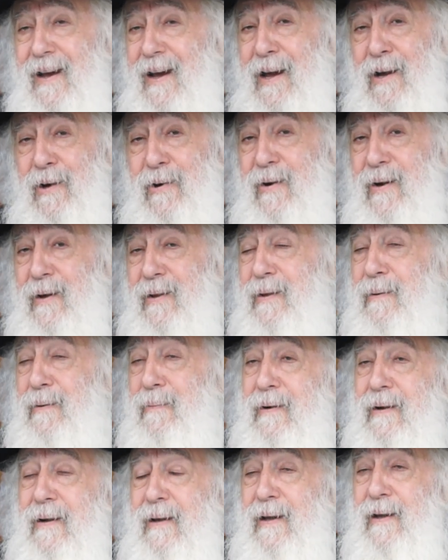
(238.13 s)
Incredible.
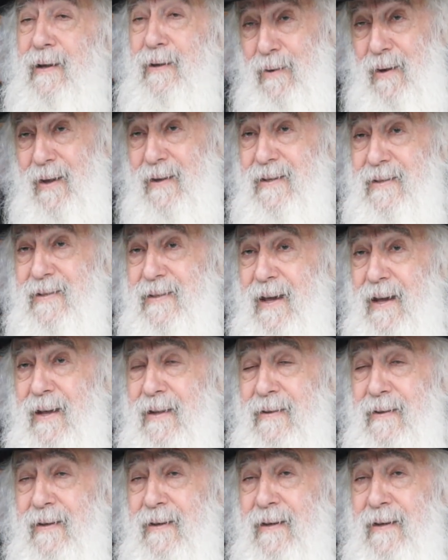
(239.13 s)
You understand?